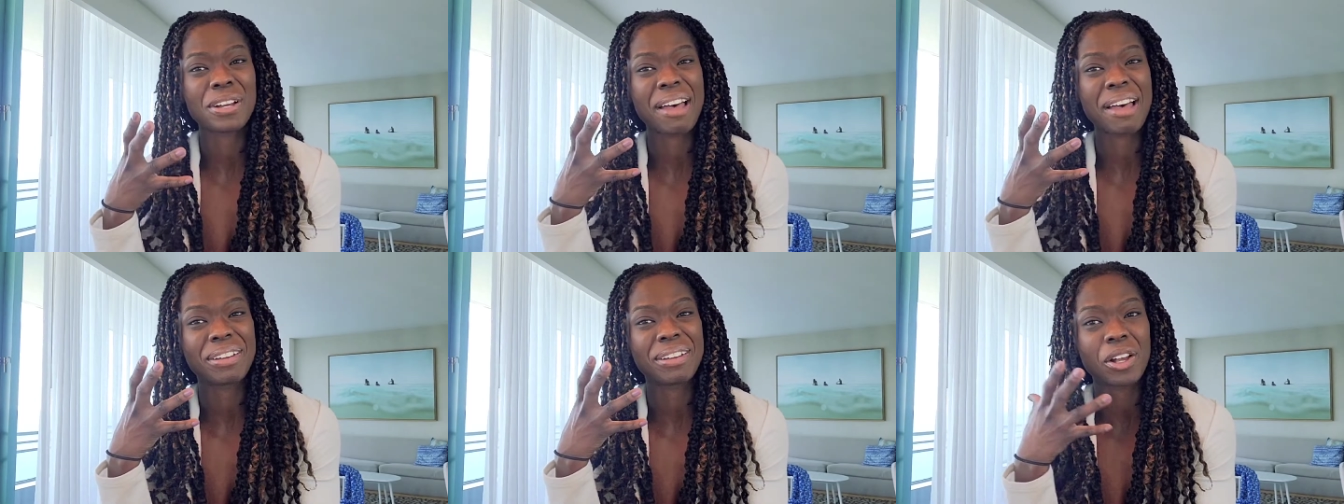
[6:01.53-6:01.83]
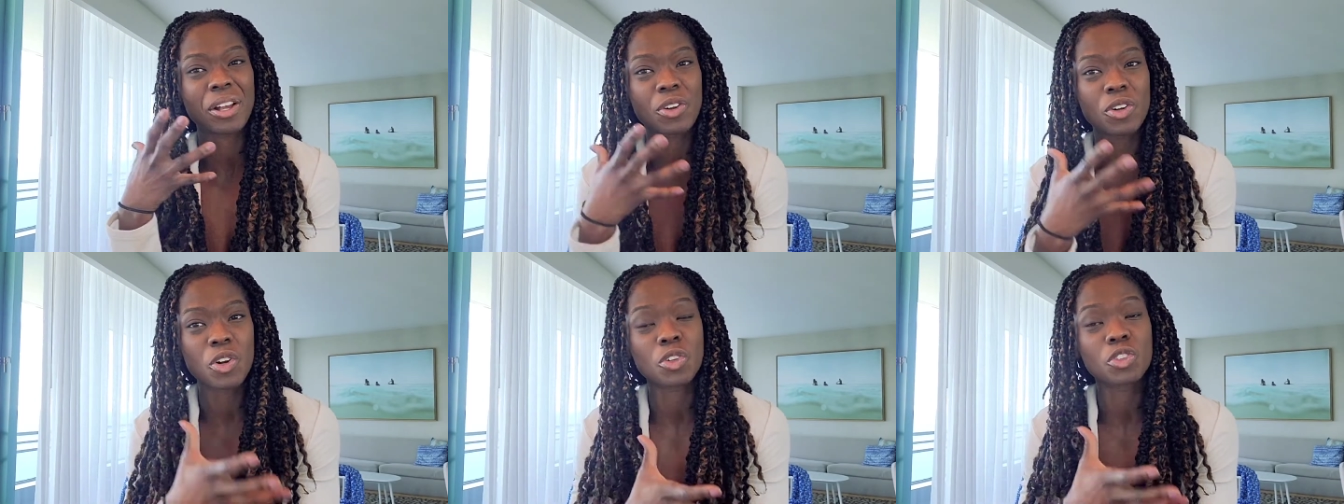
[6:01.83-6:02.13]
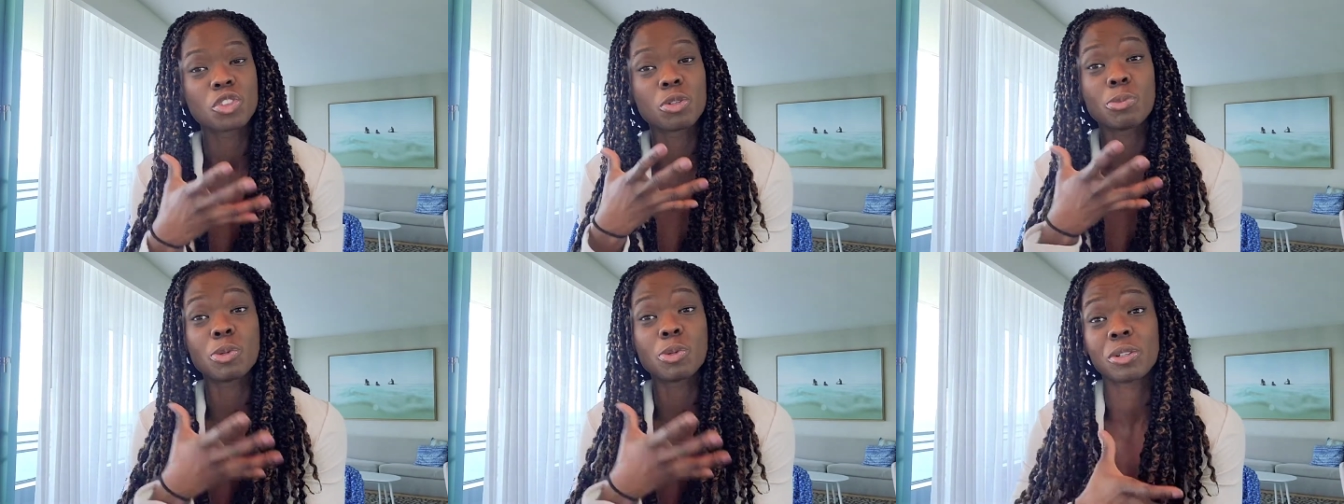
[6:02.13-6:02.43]
having a goal
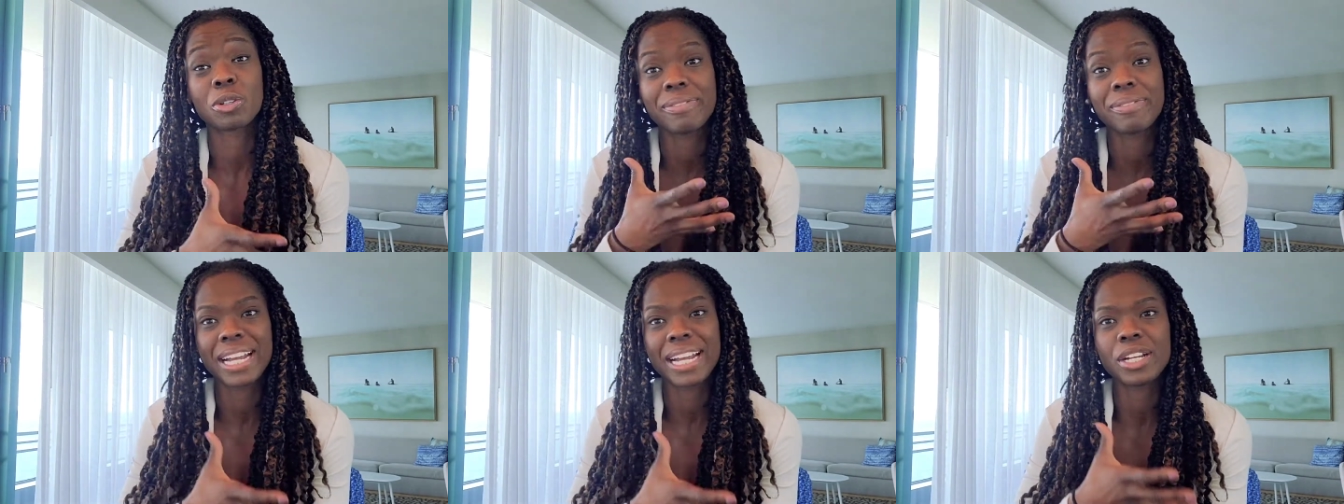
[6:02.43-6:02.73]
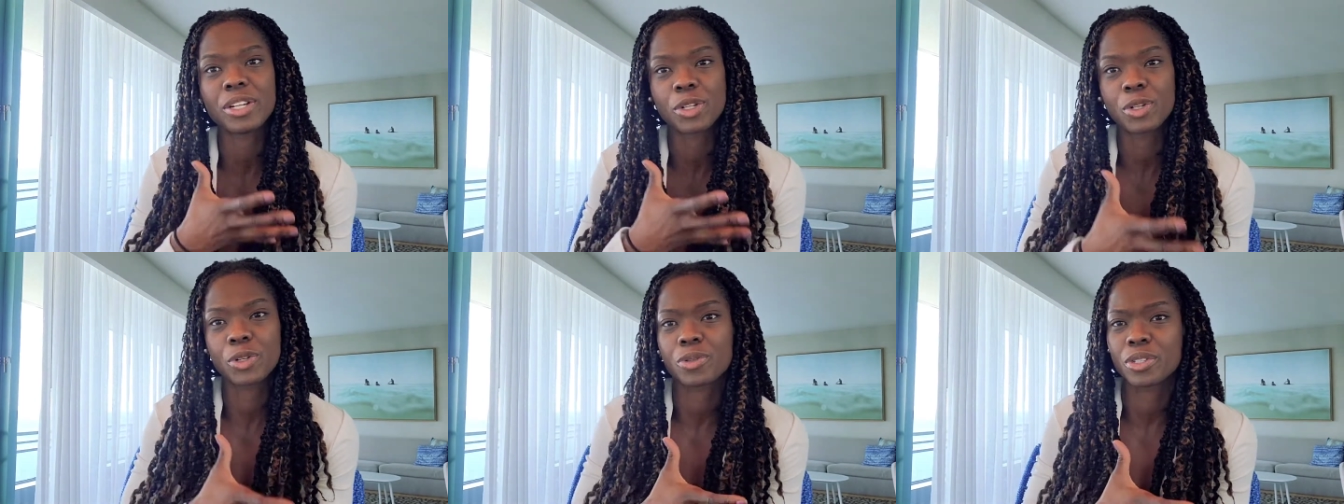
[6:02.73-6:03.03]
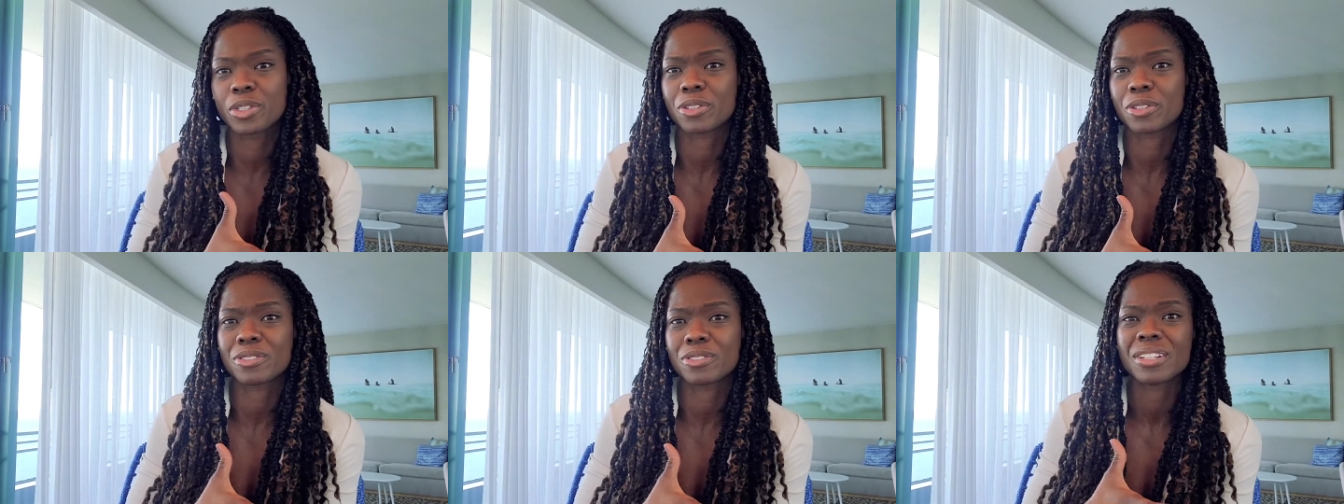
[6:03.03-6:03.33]
to motivate you.
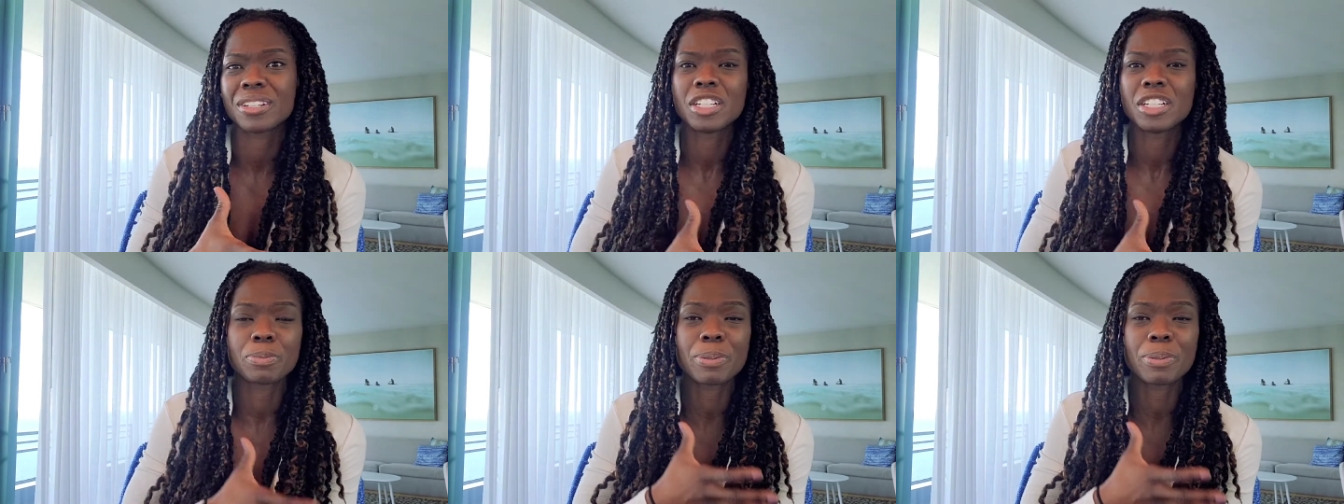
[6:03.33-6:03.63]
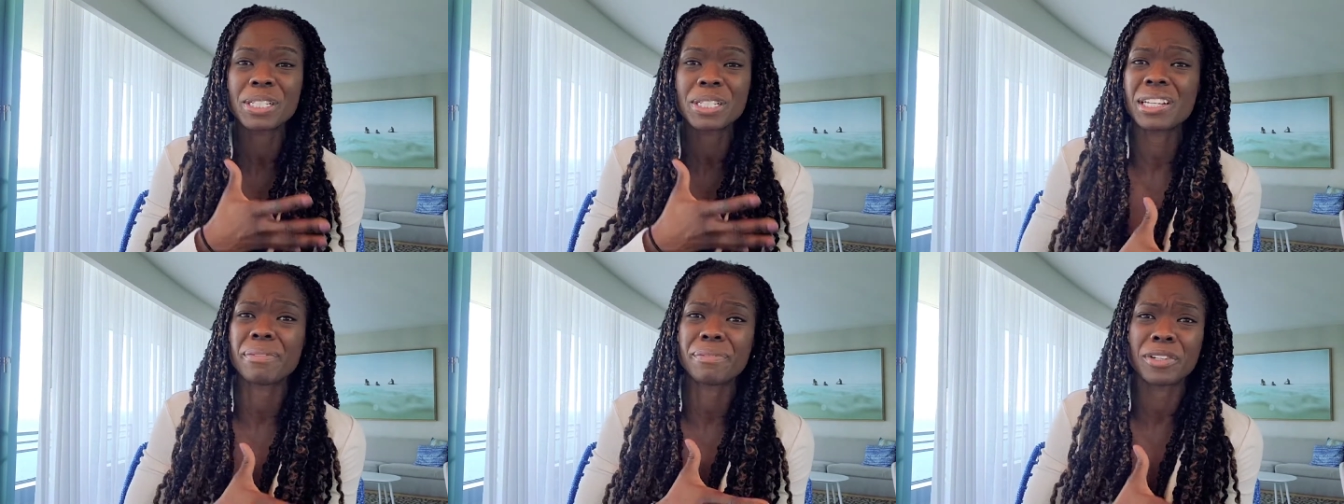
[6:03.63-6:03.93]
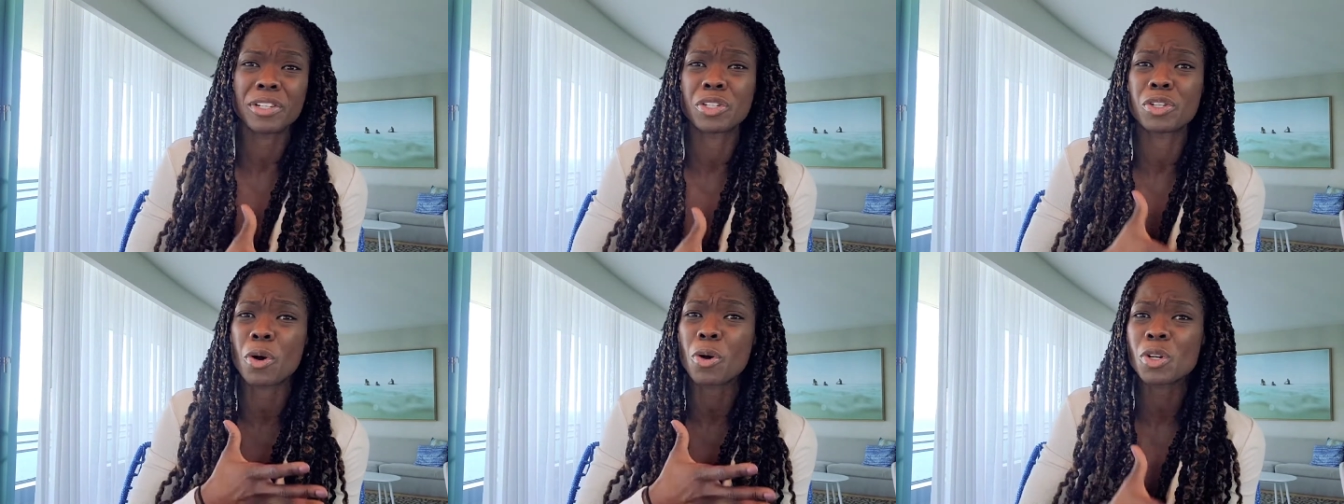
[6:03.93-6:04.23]
So especially
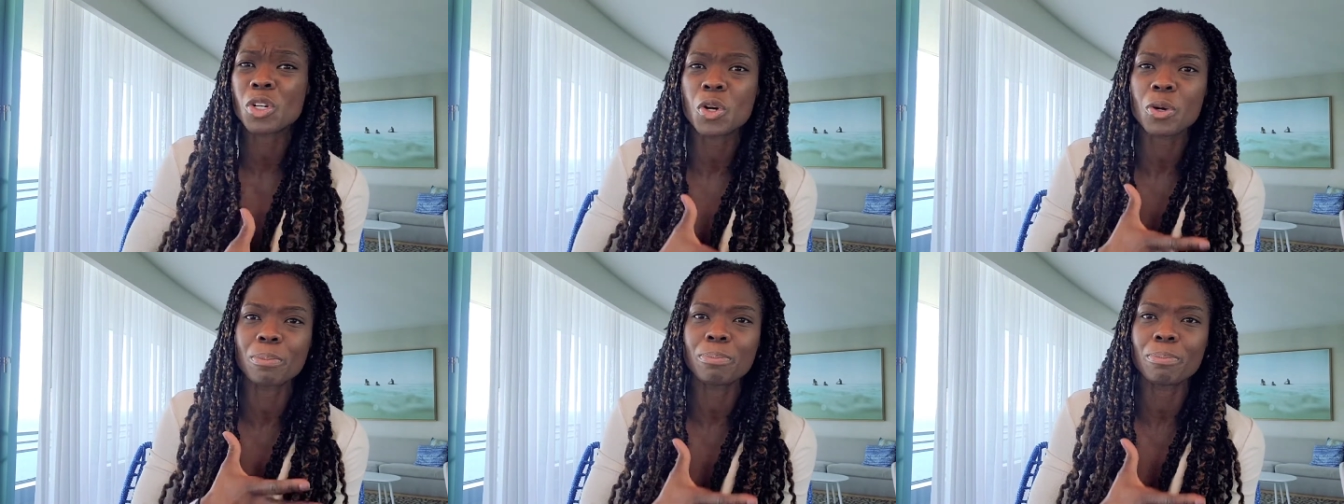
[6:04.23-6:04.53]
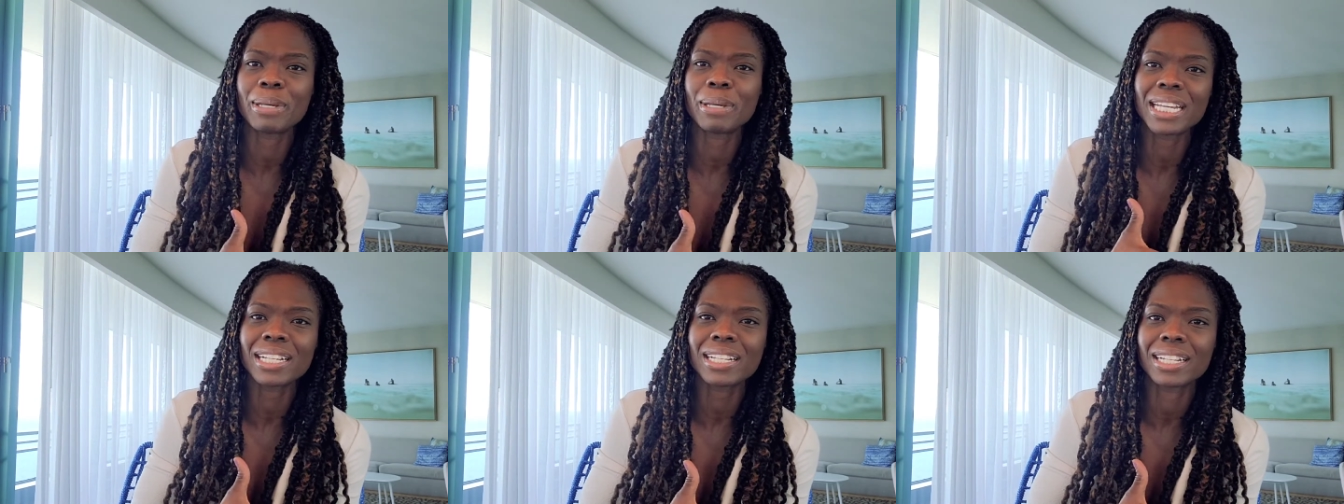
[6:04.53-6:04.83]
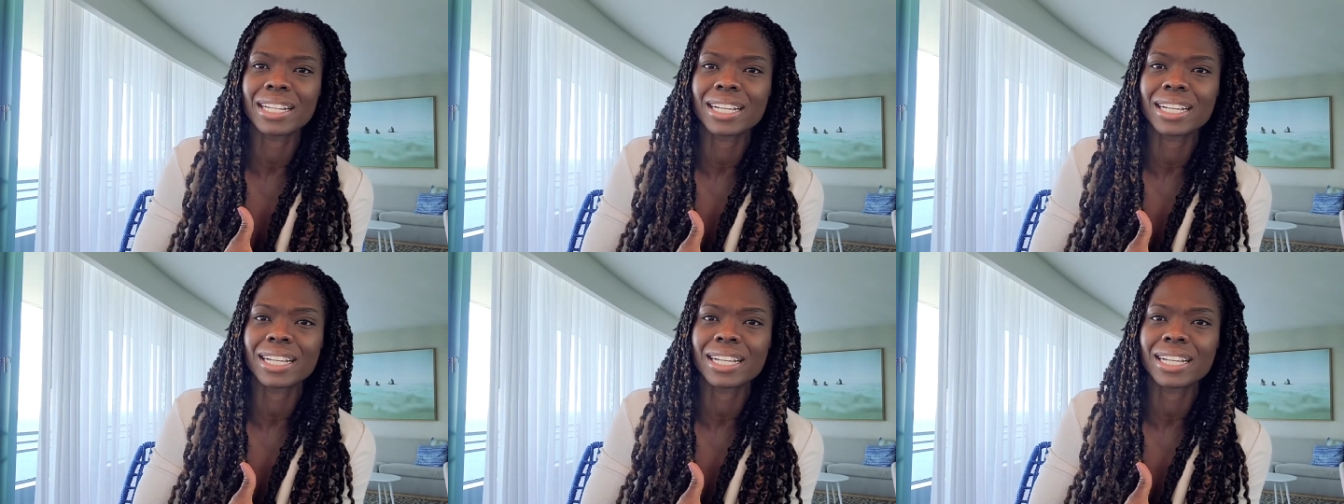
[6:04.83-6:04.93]
if you don't compete,